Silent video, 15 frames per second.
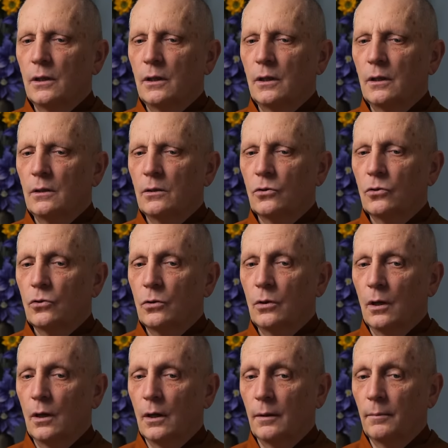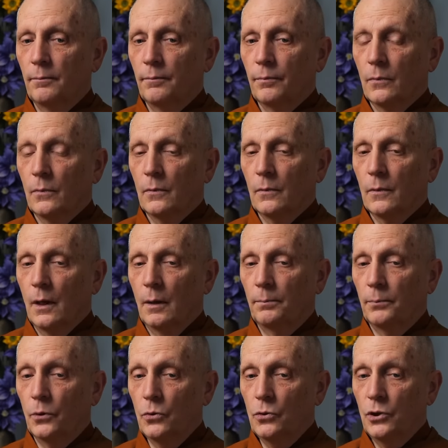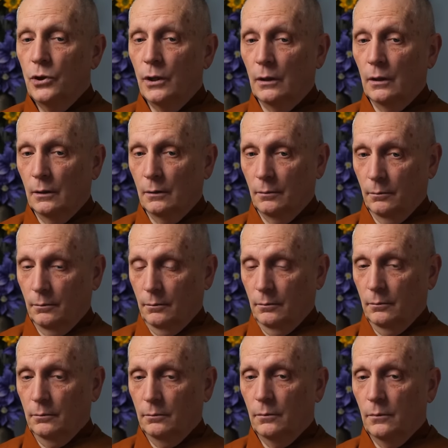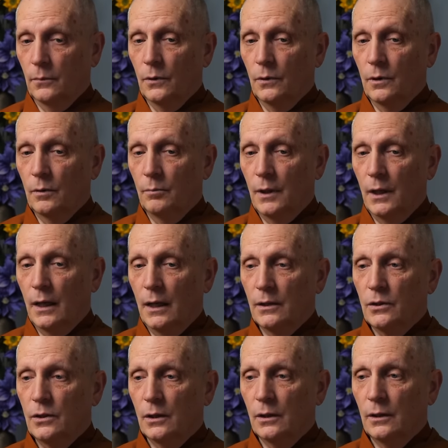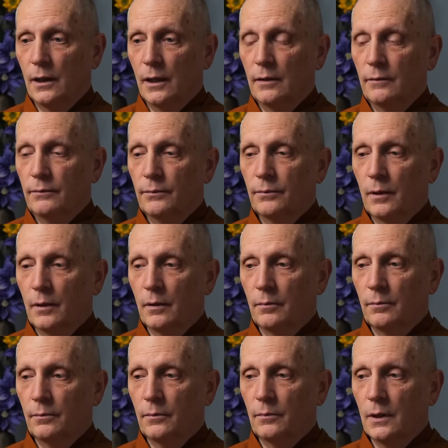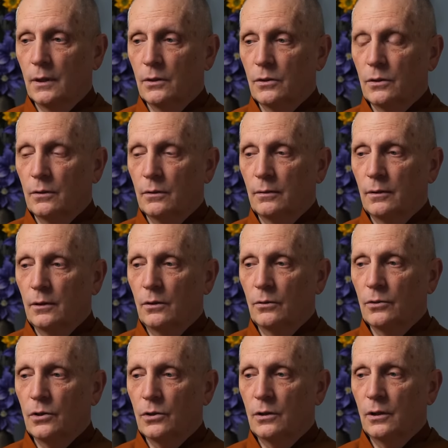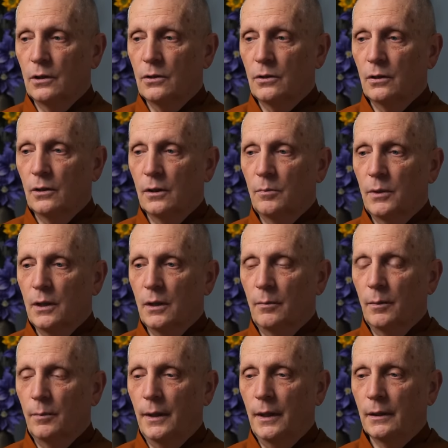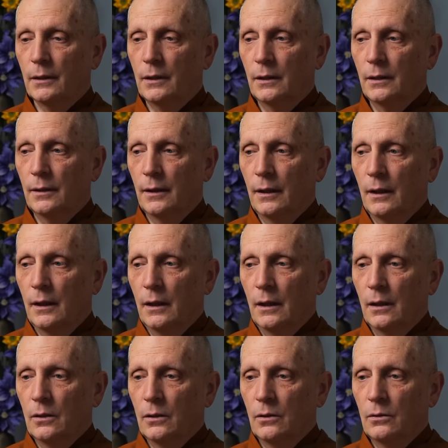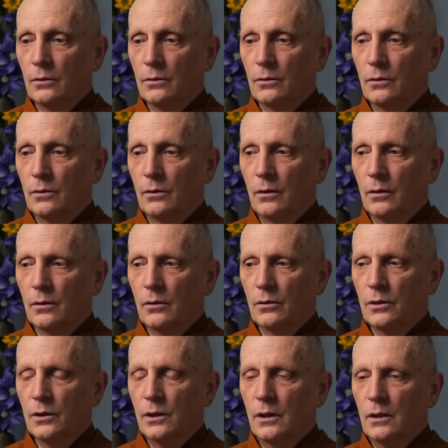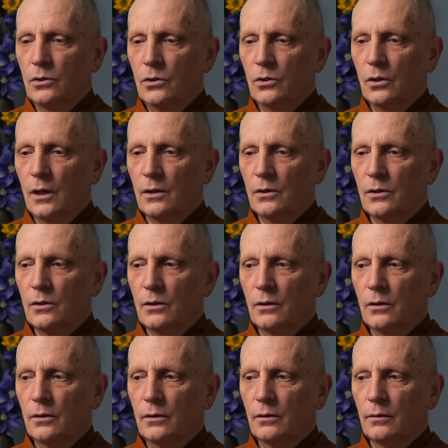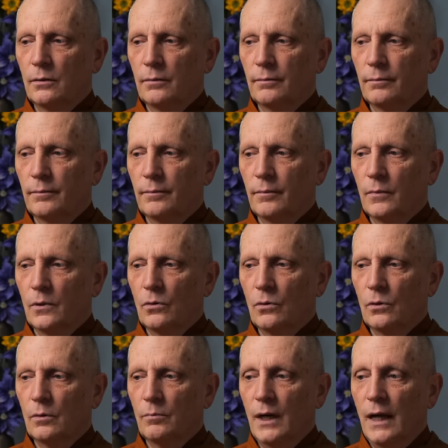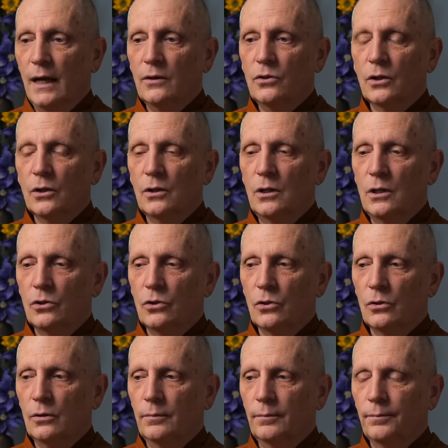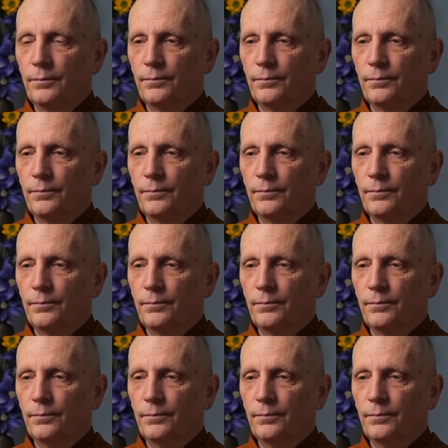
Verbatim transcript: a um, approaching the monastic life, uh, because you don't just instantly become a monk. You're your teacher has your monastic teacher,